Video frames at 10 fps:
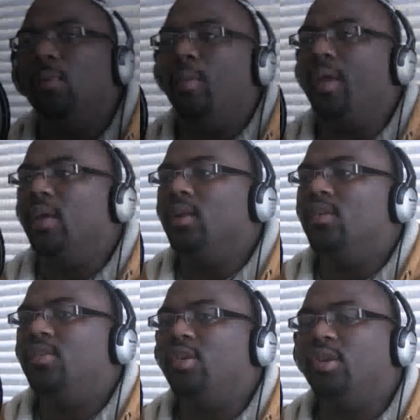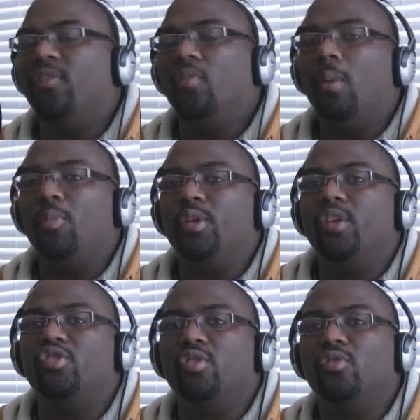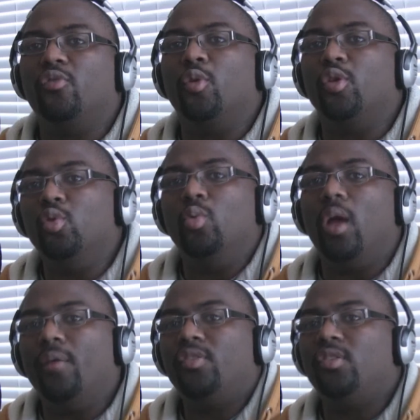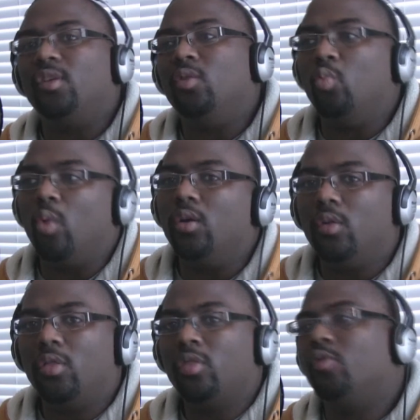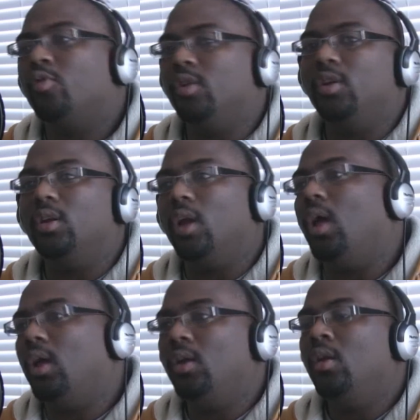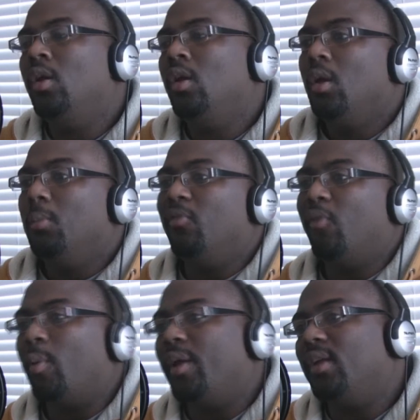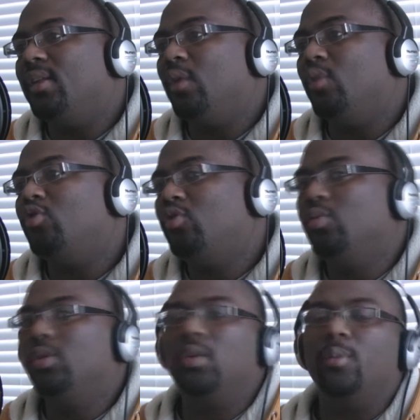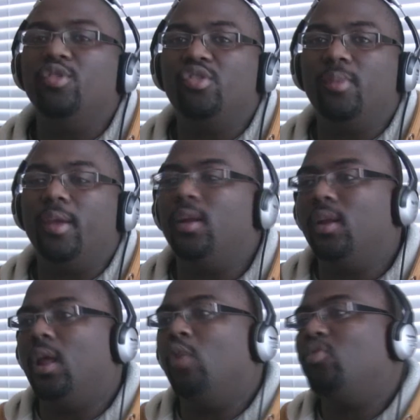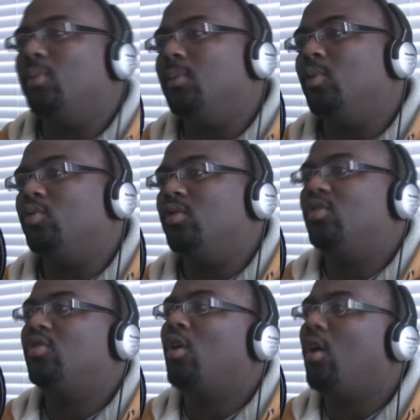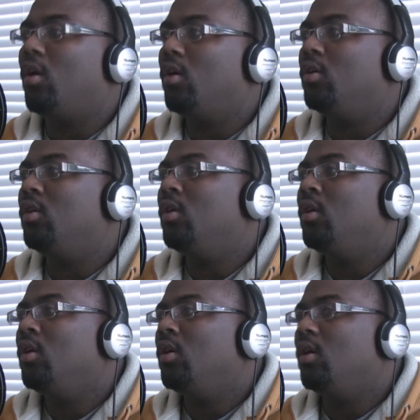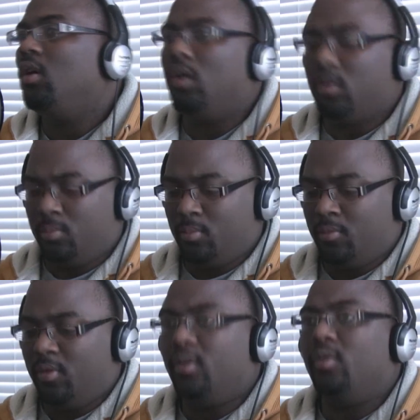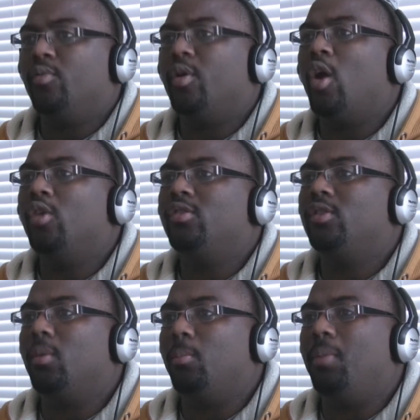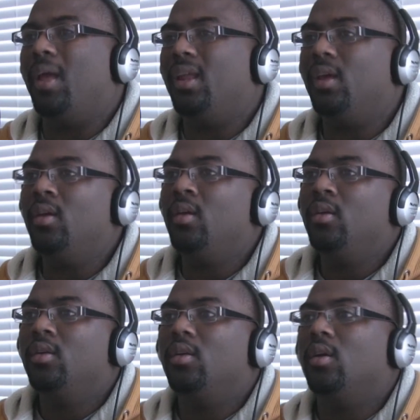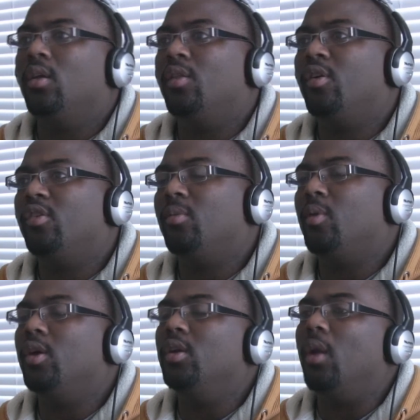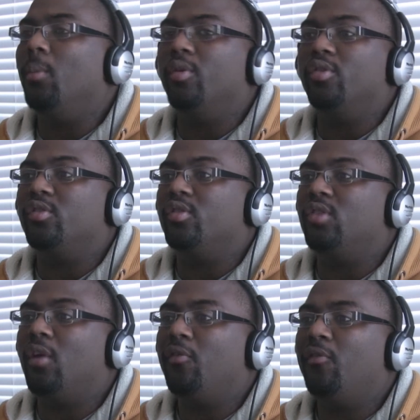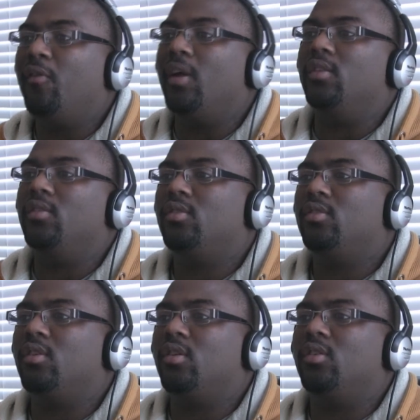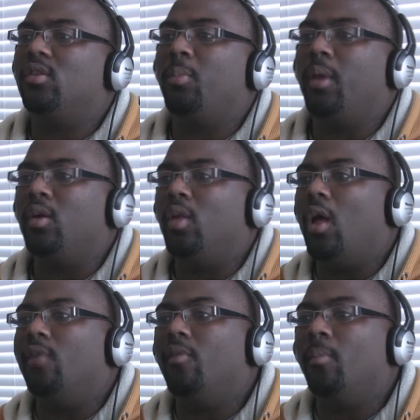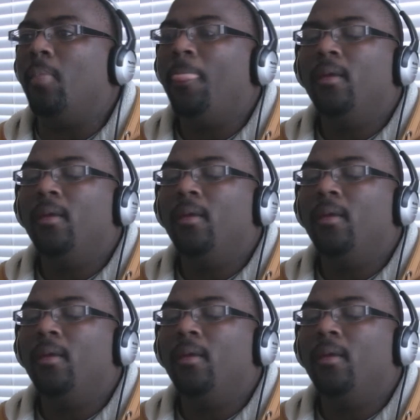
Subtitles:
MMA Analyst here to give you my predictions for UFC 139. Before we get down to it, let me just make an announcement about this card. In regards to betting, there are some good numbers. They're tough fights to pick, a lot of them.